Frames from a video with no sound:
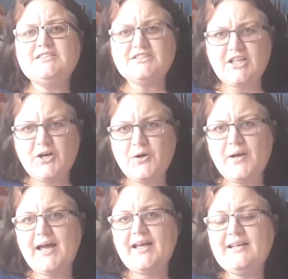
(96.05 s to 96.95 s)

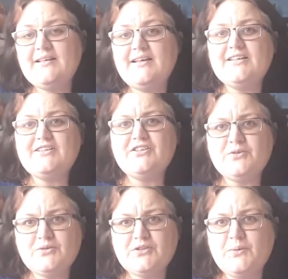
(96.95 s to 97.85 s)
So, and she
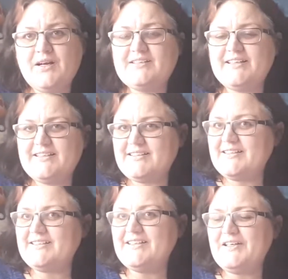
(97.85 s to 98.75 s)
also works in the
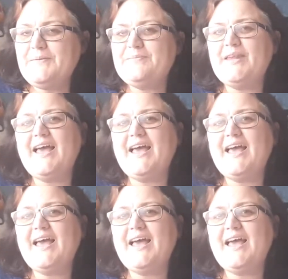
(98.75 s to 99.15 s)
city,